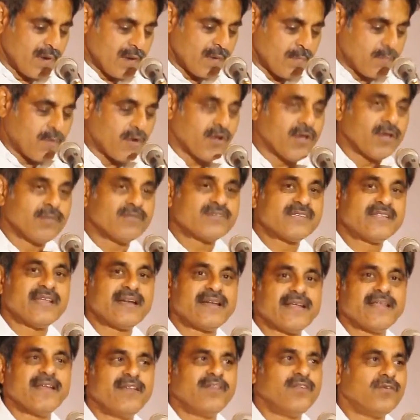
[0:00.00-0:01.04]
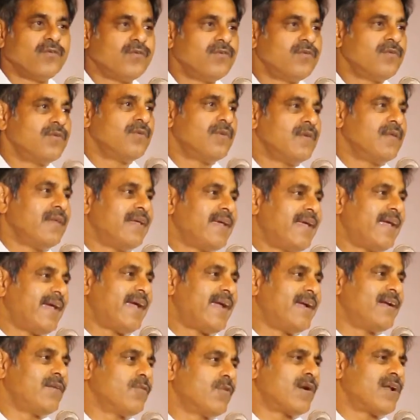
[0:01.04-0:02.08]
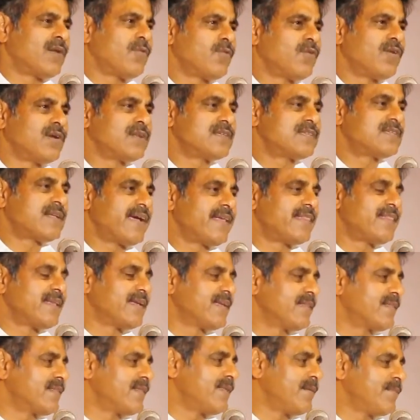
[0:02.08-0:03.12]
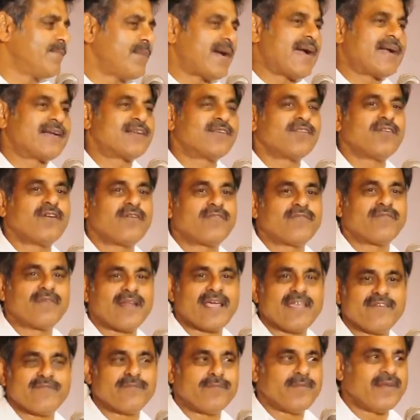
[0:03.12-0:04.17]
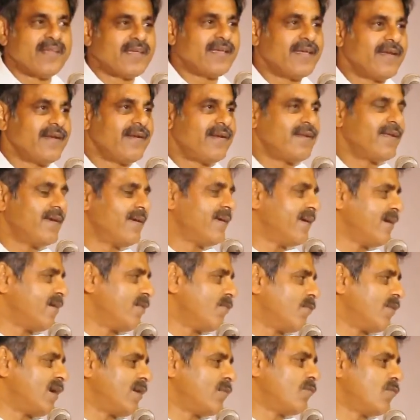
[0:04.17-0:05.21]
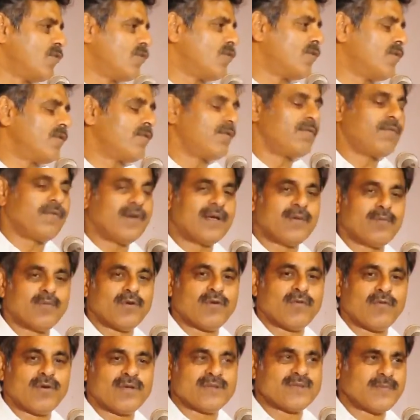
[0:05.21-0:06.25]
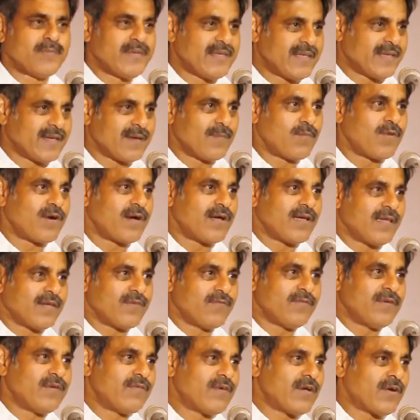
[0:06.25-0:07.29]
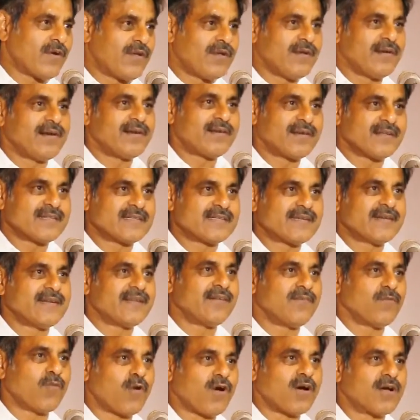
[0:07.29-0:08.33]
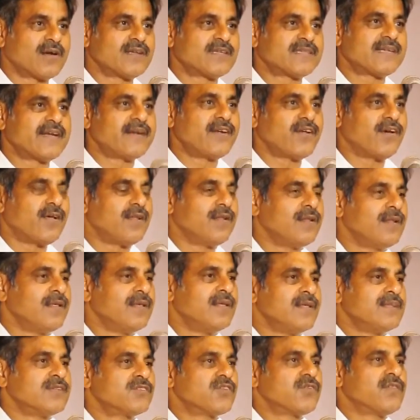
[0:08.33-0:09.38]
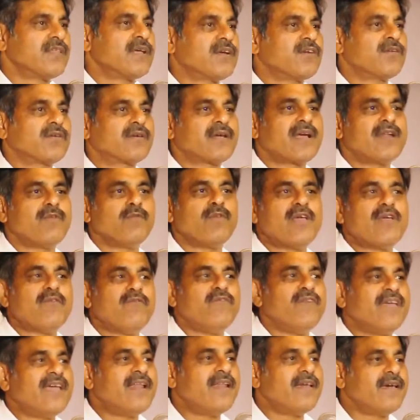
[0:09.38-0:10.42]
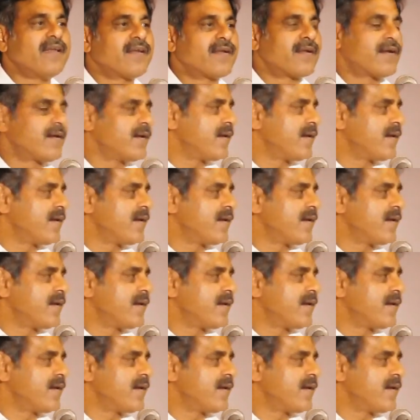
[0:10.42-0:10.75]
poems that I knew, and one was, I think, the Battle of Life Brigade. One more was, being a boy, we were all interested in wars and all. So they could convey valor